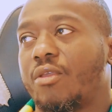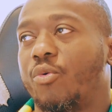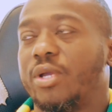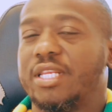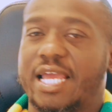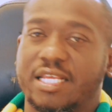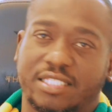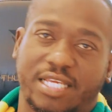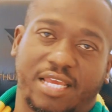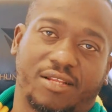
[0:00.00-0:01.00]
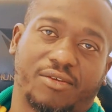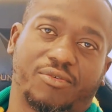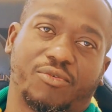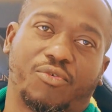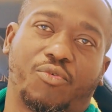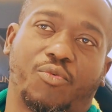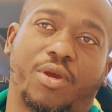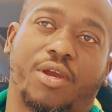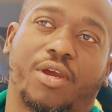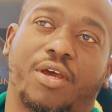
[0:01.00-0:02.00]
with that said,
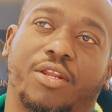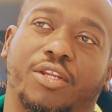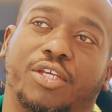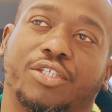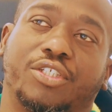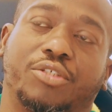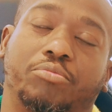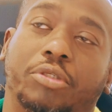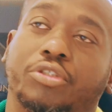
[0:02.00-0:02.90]
we're gonna just